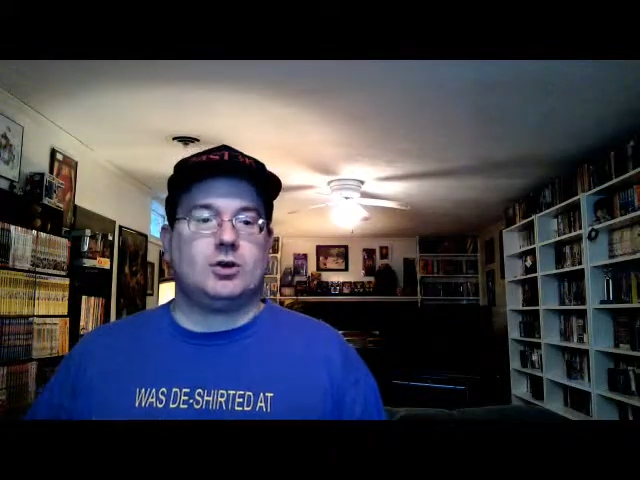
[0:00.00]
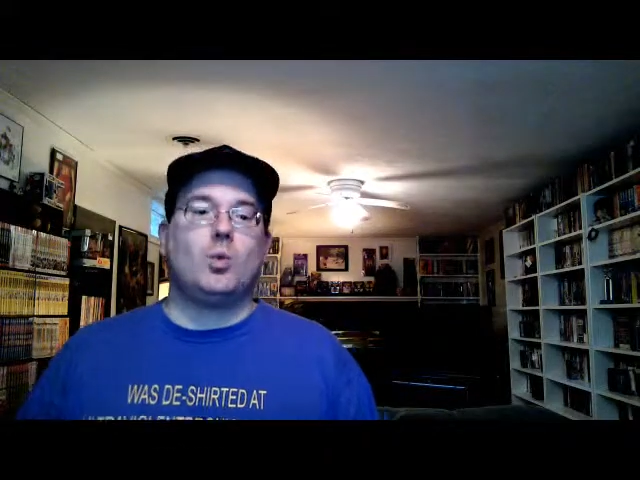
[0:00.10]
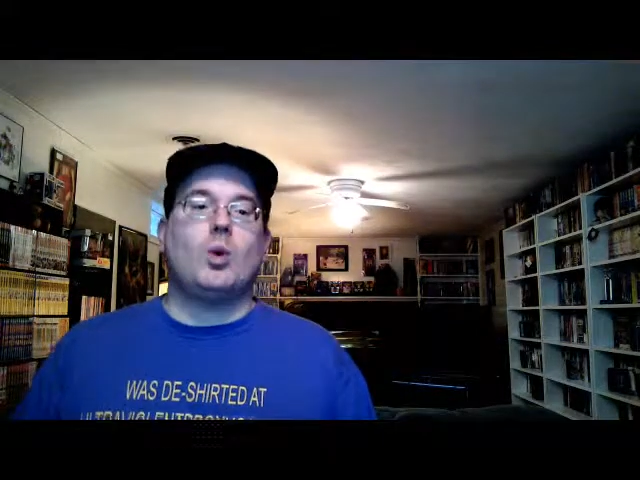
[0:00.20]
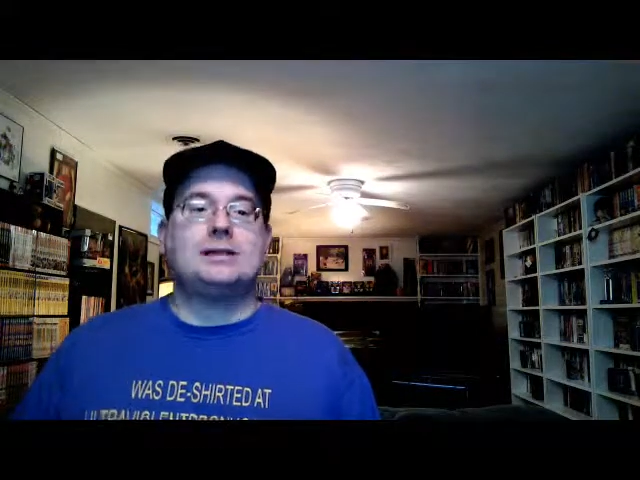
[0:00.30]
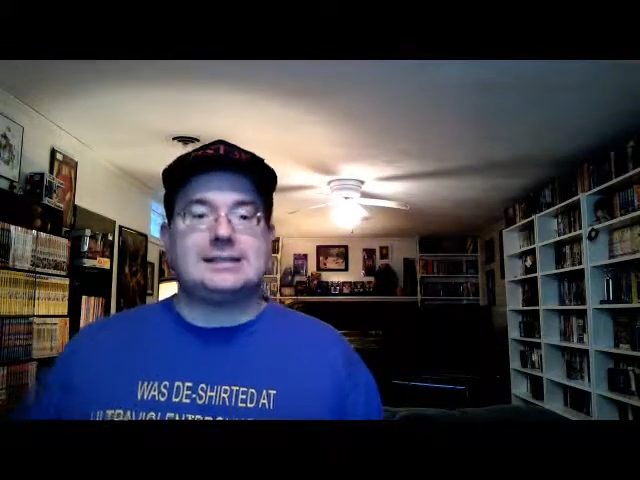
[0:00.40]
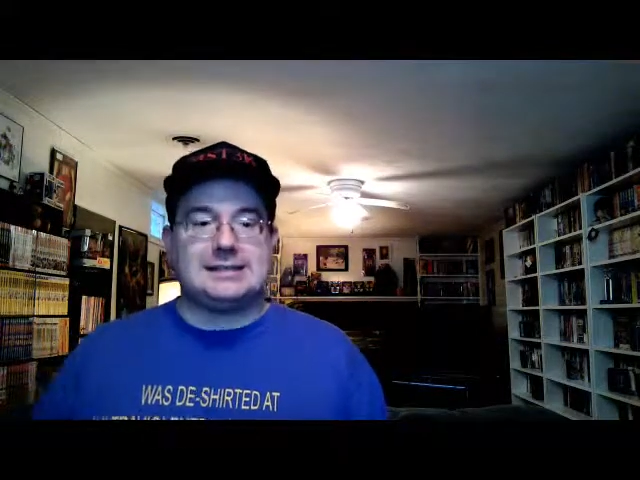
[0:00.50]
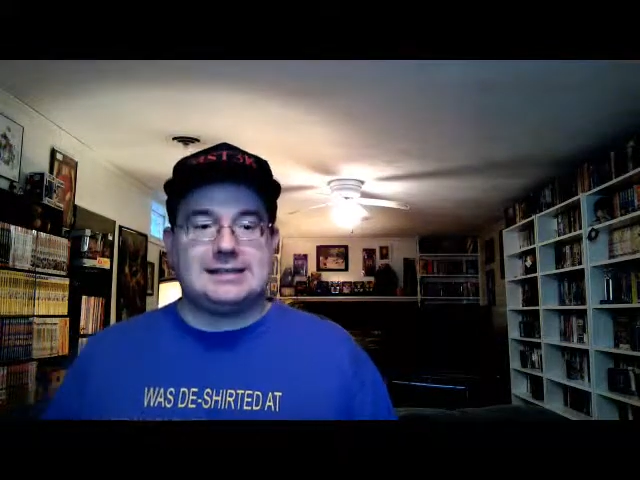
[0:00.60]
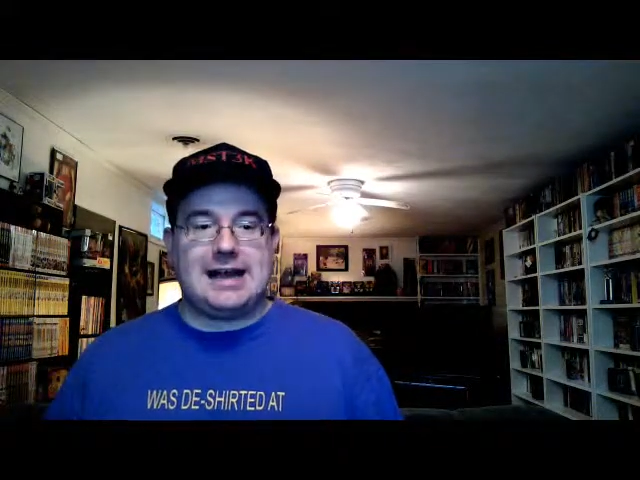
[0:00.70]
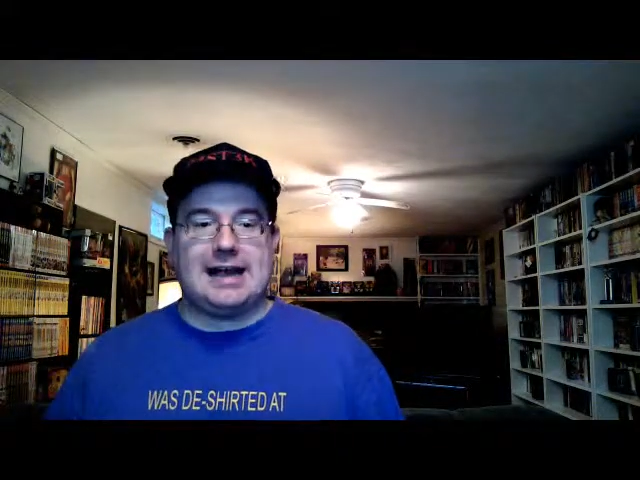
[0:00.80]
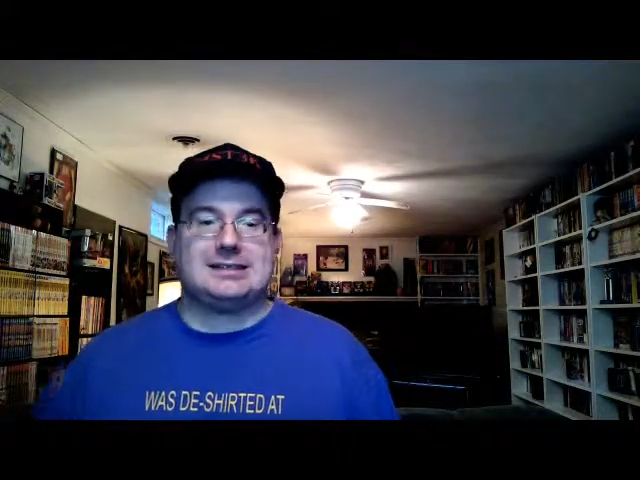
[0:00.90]
what's
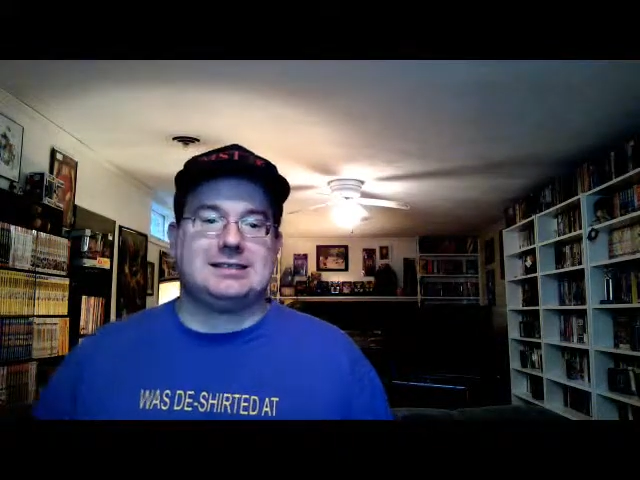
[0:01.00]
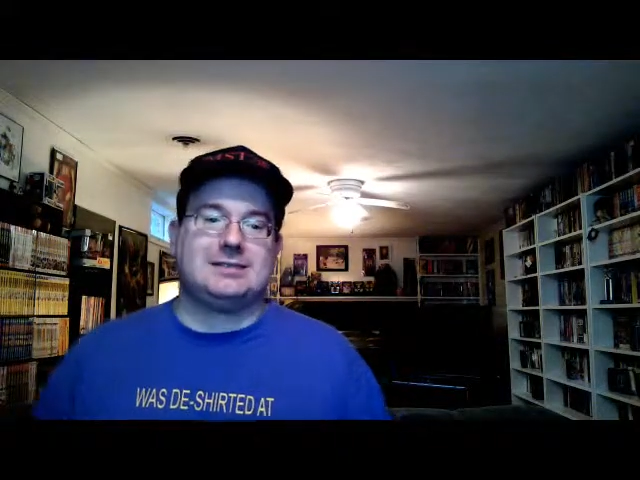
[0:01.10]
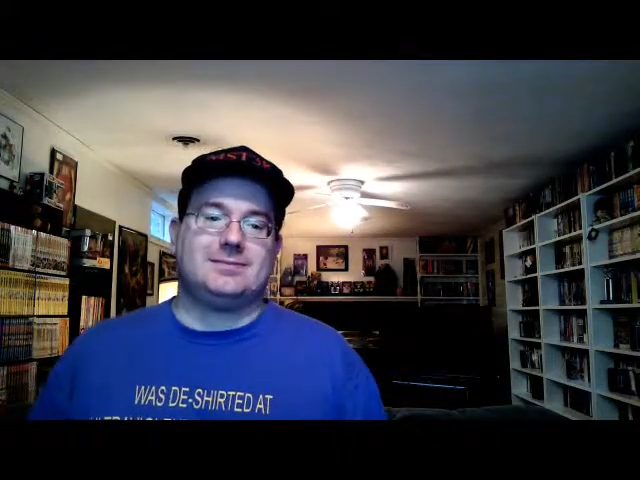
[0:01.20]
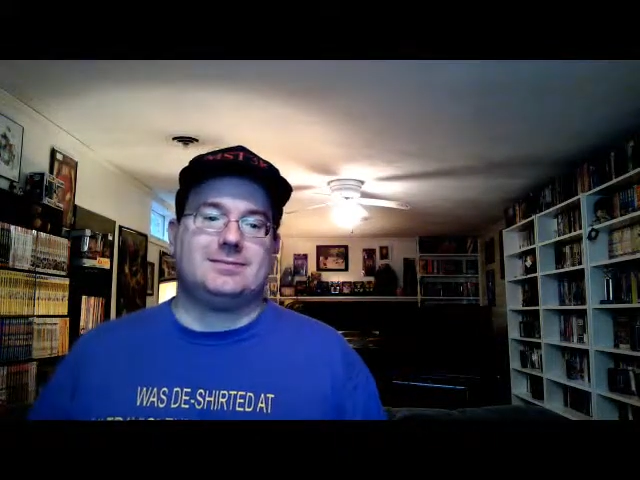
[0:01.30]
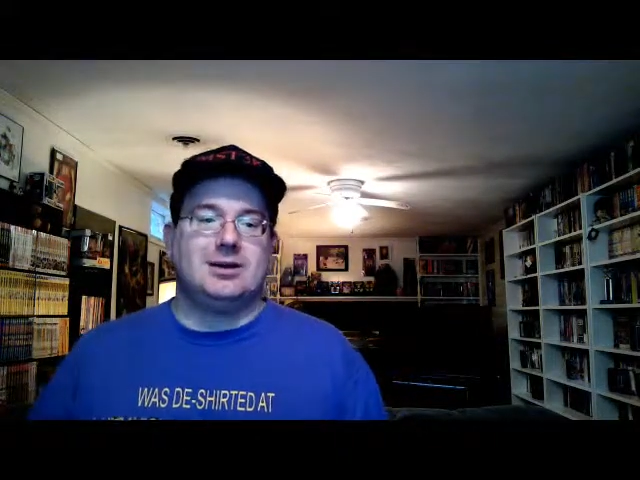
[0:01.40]
next?